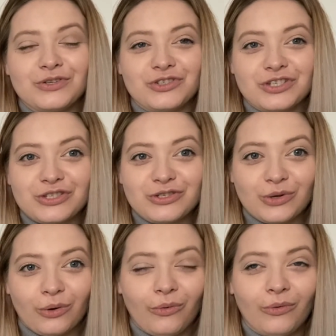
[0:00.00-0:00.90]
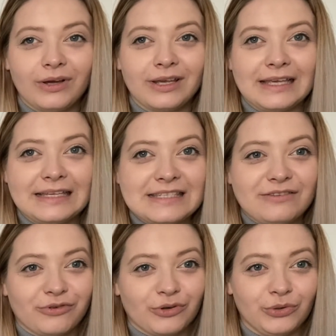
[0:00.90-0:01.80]
just so easy
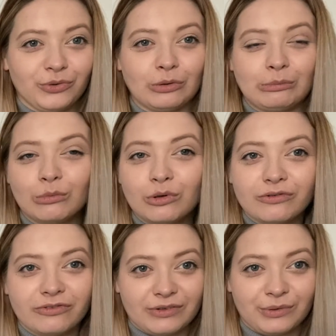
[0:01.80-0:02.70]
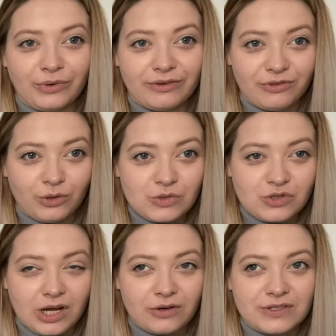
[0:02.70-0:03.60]
for you to move with those
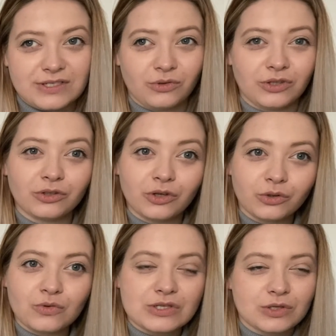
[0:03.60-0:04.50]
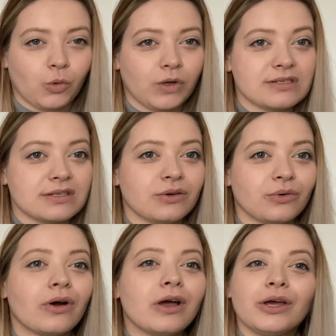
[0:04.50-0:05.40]
trousers, so not going to squeeze
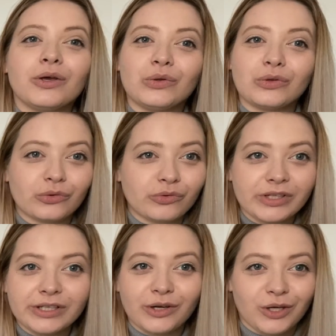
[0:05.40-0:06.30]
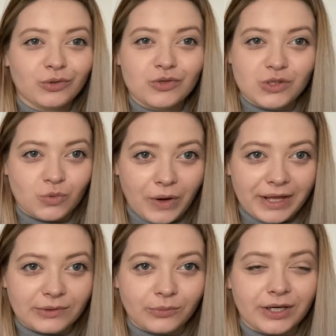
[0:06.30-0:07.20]
you. You're not really going to
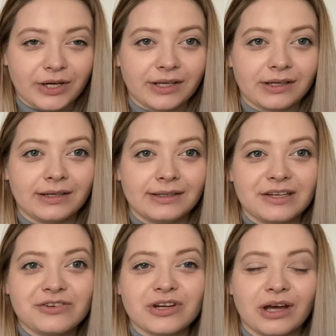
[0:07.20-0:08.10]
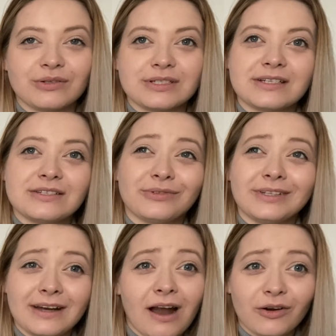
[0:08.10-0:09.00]
sweat wearing linen trousers. So
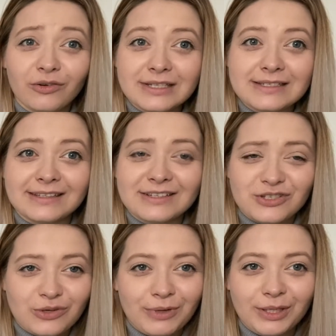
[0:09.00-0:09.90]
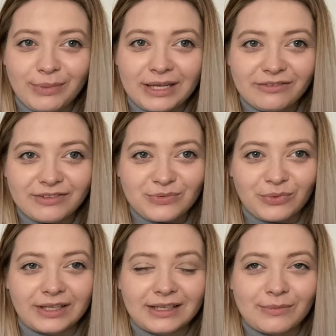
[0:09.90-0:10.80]
there's so many benefits when
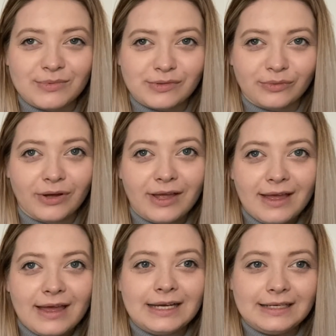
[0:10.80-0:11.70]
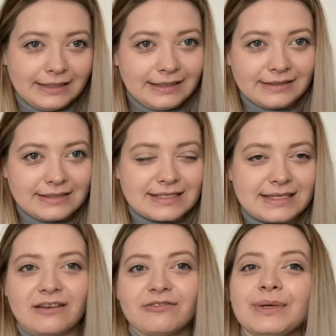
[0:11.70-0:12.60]
it comes to linen
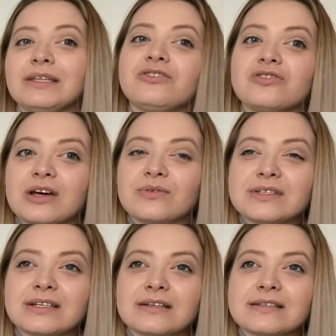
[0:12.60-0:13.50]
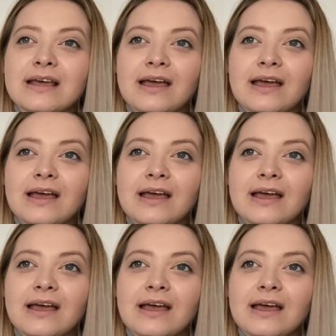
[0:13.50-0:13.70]
itself, but trousers,